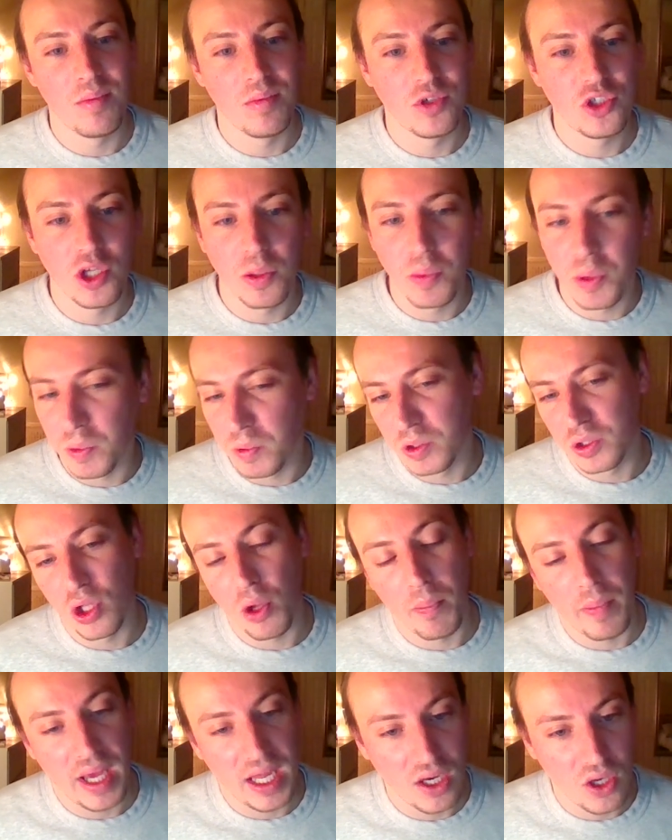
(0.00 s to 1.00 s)
Shipping was
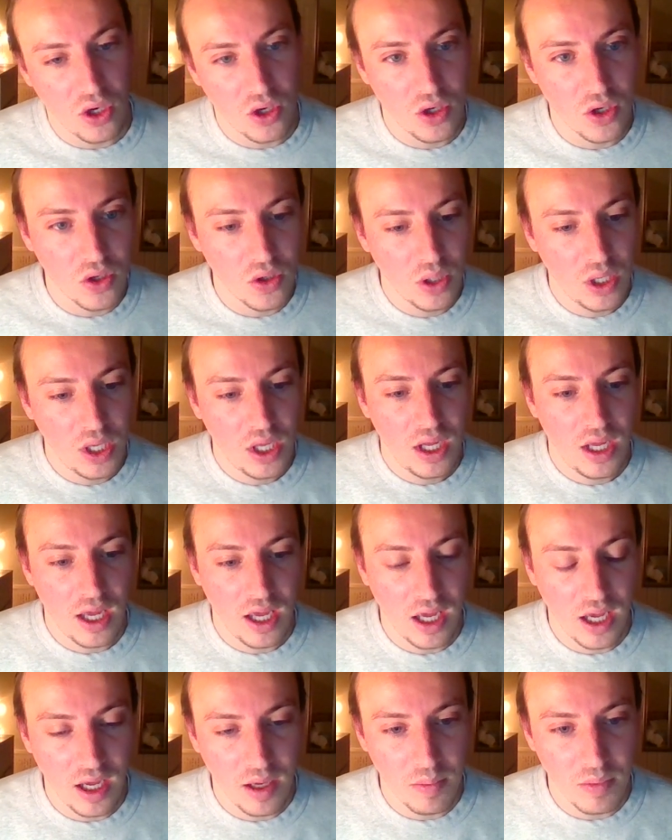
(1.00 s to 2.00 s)
not bad at all.
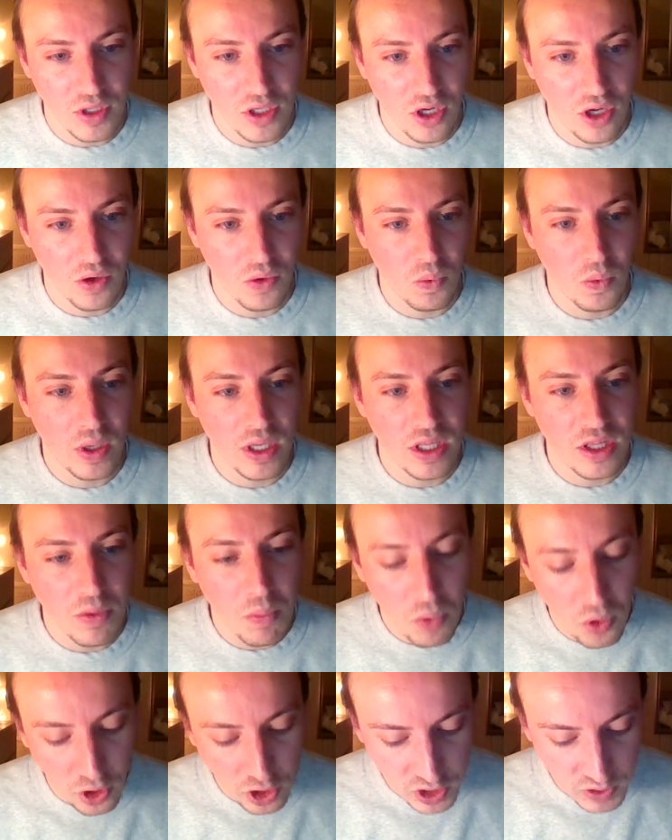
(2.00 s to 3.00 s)
You know, the
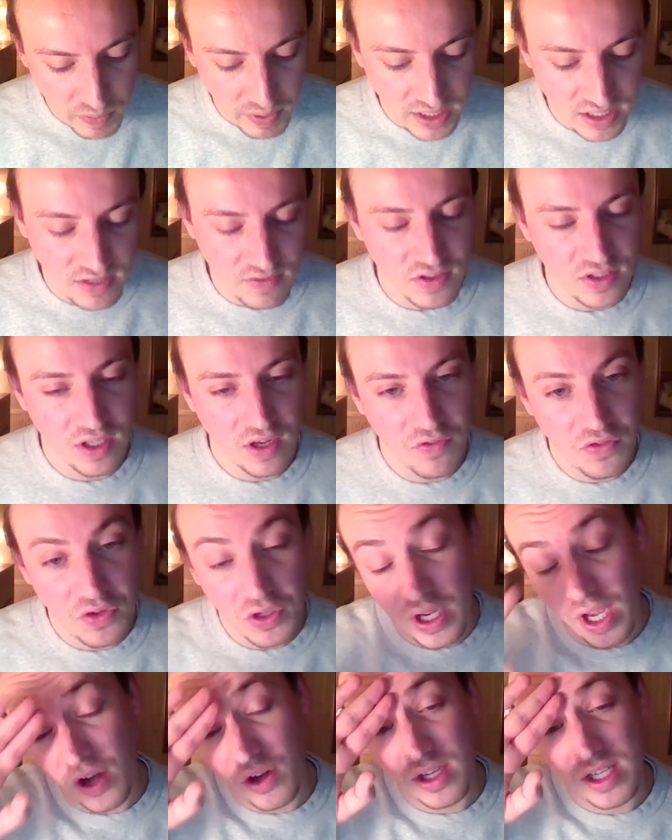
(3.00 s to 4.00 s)
more expensive stuff
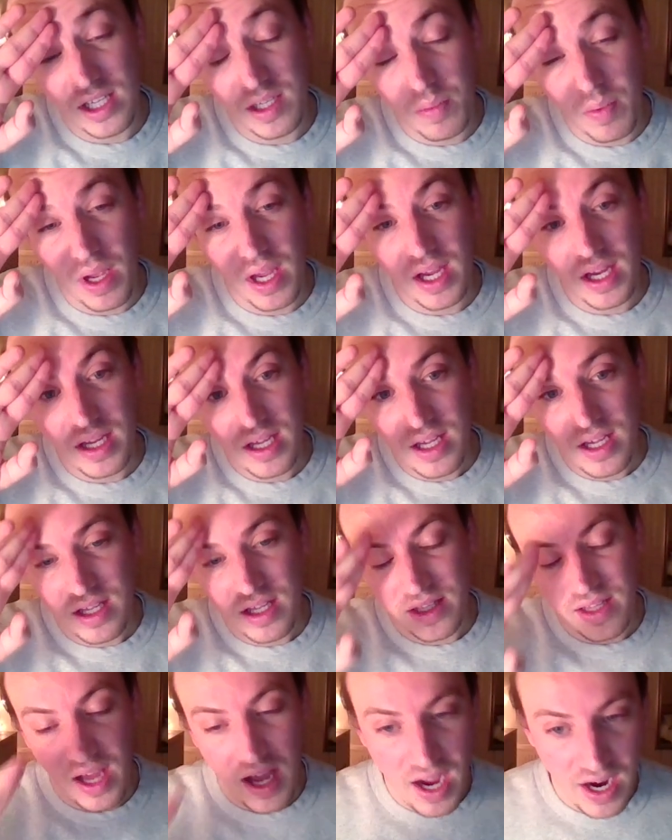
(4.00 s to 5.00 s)
you get on eBay,
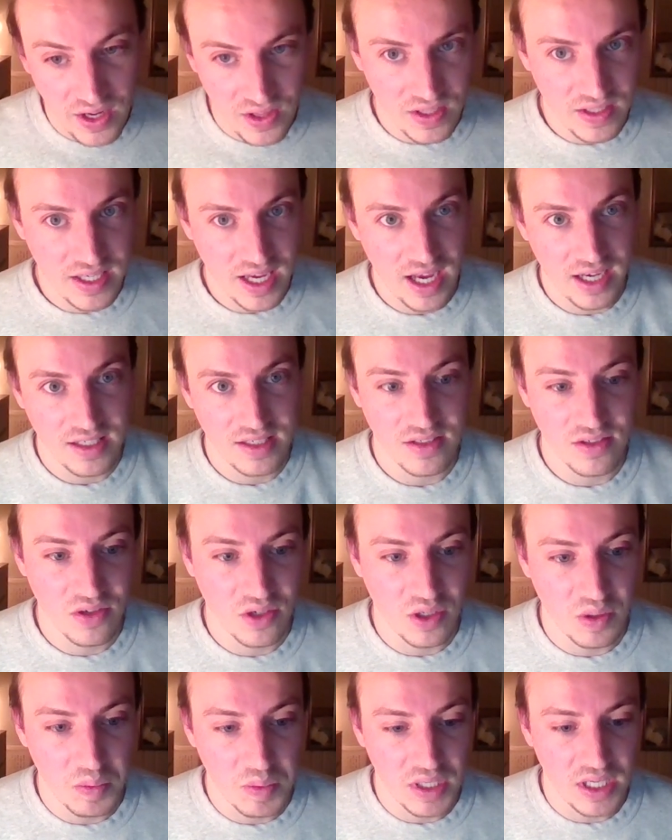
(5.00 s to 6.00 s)
the higher the tax is
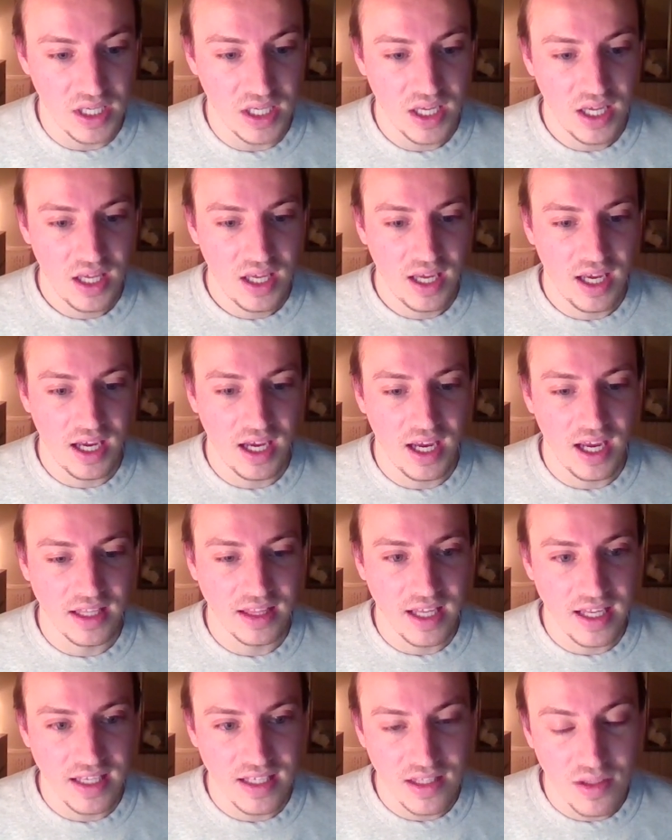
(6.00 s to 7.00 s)
going to be,
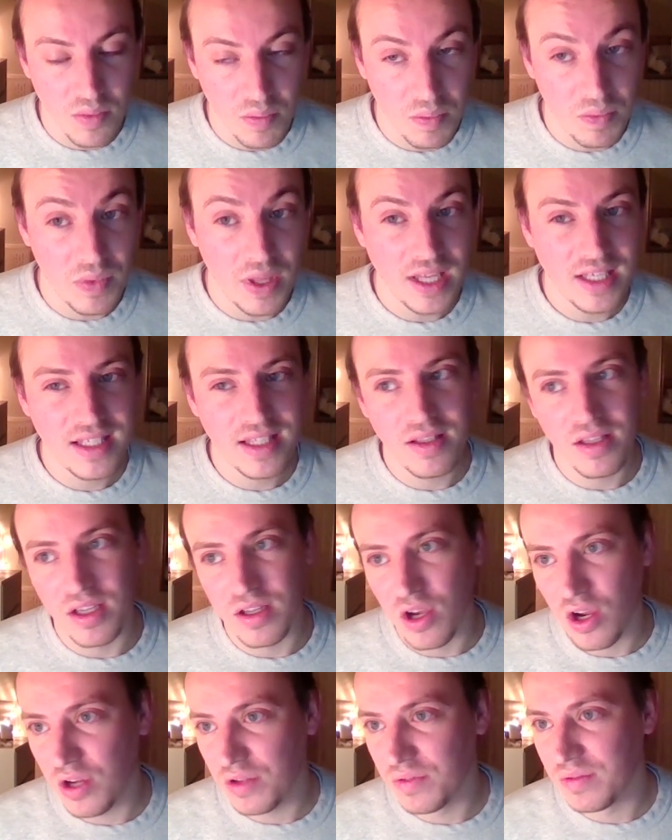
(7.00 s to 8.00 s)
and that's the
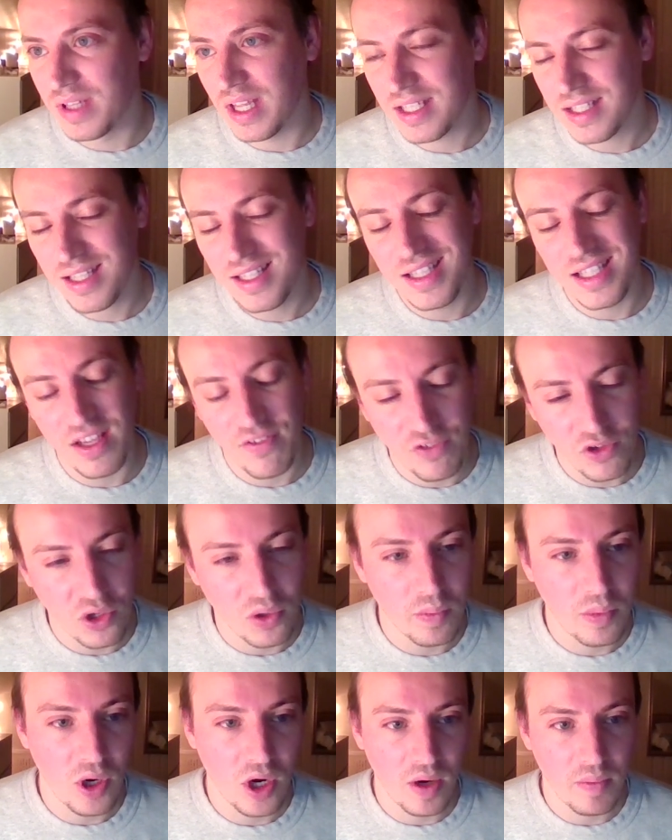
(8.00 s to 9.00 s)

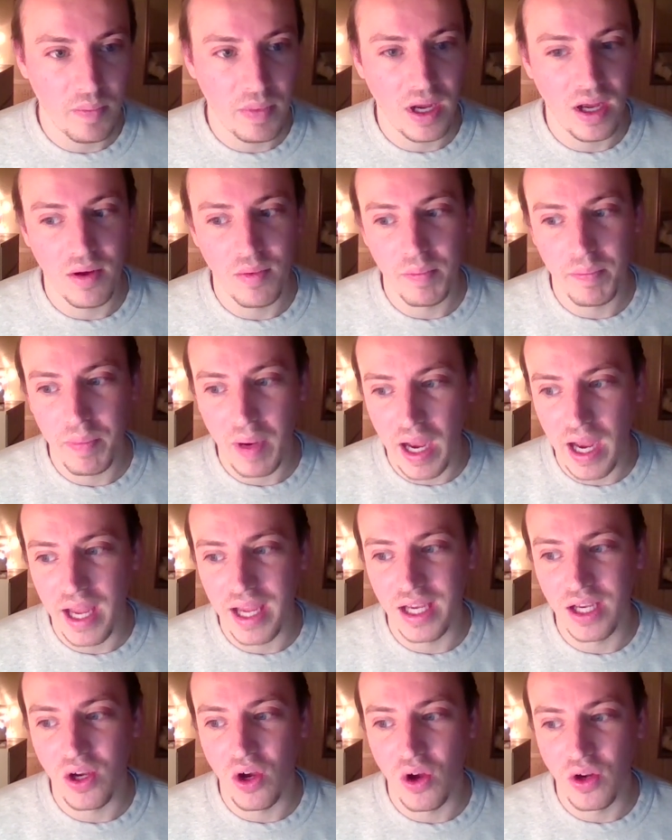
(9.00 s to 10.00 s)
difficult part about
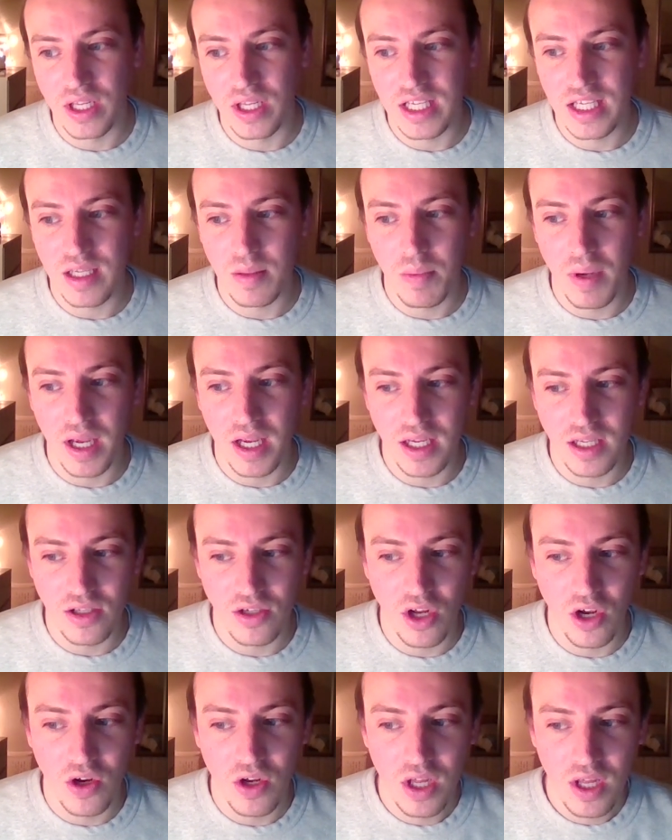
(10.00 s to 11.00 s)
buying on eBay.
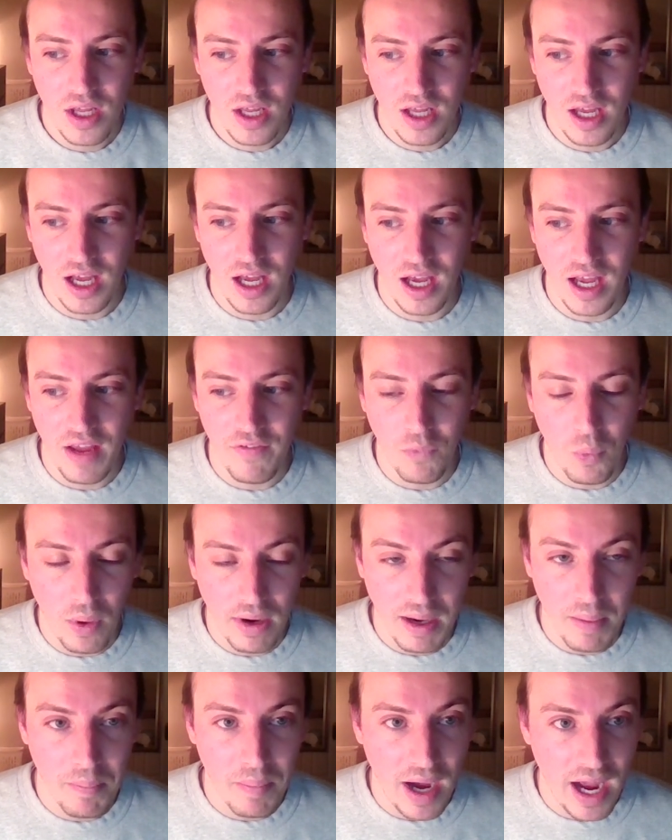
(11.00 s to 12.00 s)
You know, if
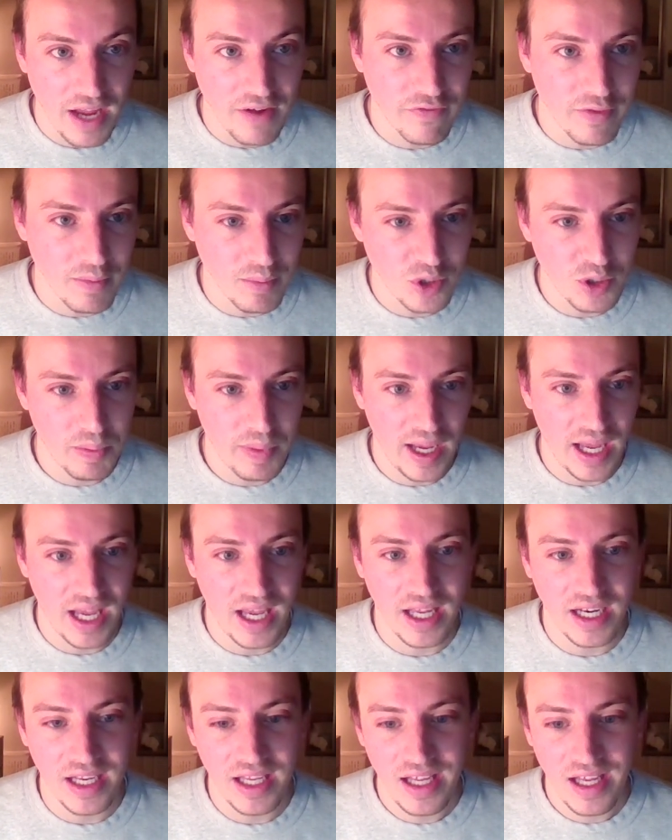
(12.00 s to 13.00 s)
when I'm buying from
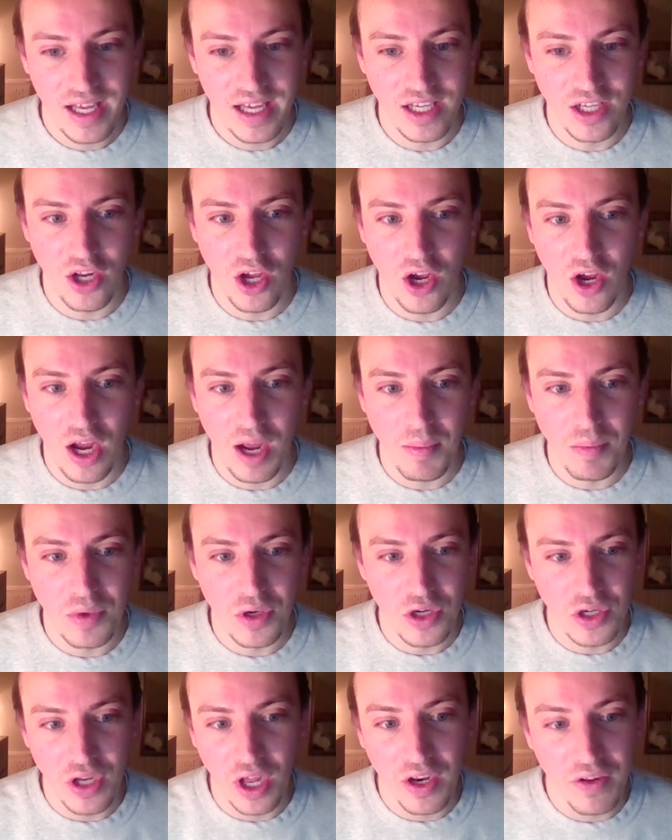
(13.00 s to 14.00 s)
Japan, you know,
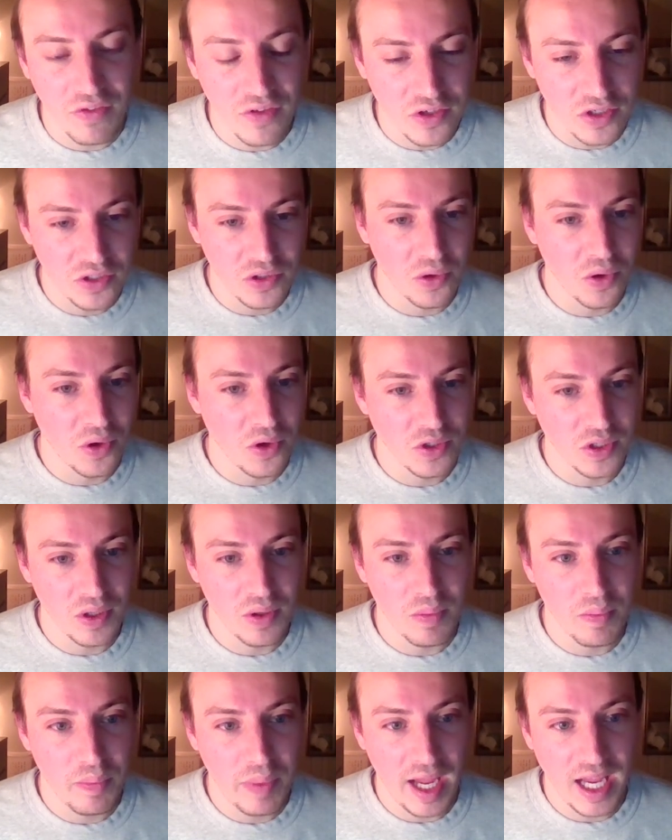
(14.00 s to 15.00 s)
none of the stores
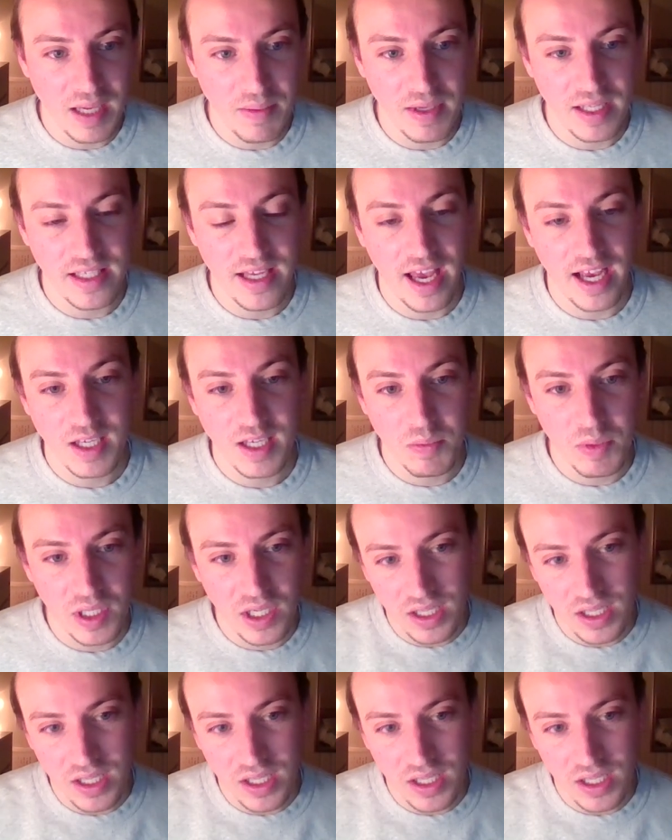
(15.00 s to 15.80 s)
are paying me tax,